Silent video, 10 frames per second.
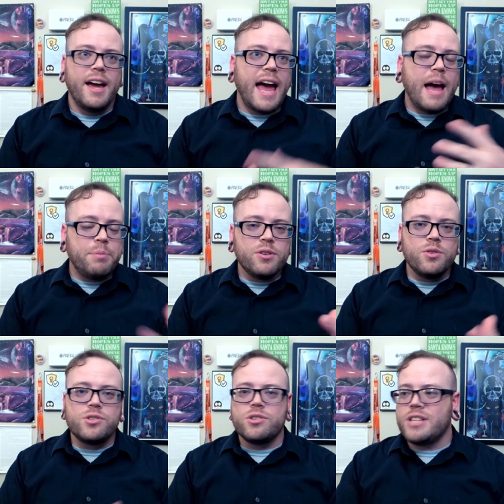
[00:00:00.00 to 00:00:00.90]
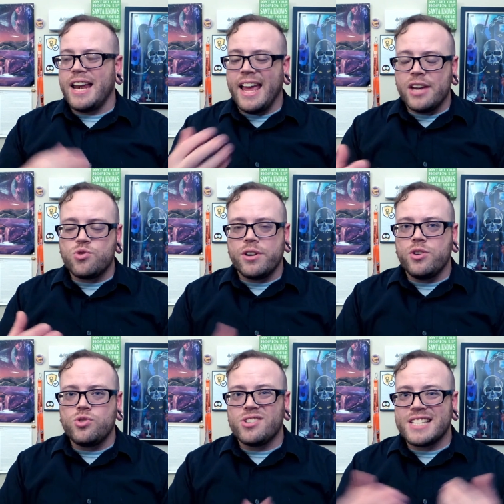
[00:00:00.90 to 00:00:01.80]
Apple users and Android
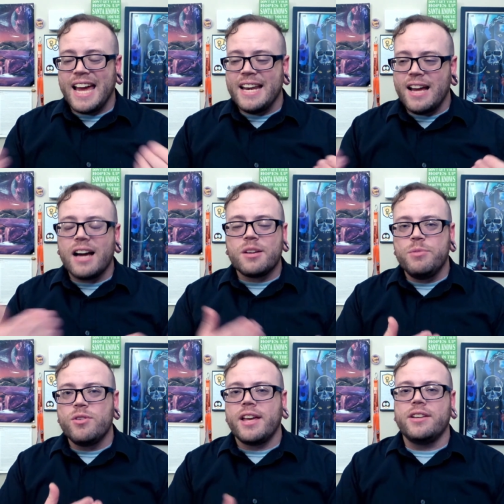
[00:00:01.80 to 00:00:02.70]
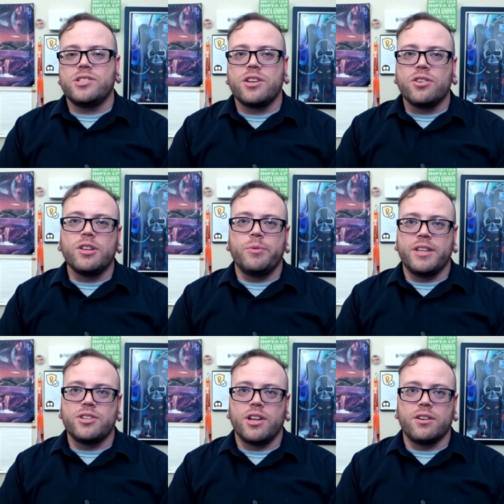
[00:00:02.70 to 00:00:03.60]
users cannot communicate securely with
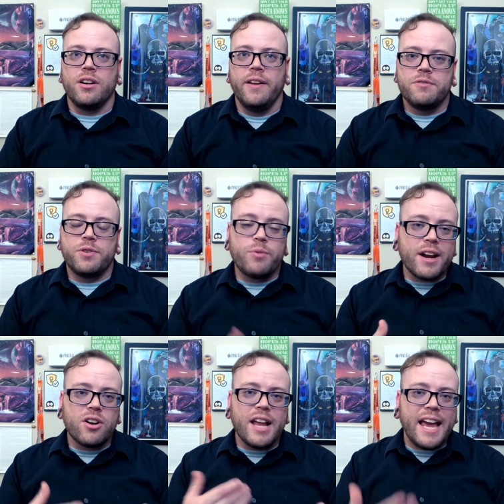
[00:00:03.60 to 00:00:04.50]
each other. For the record,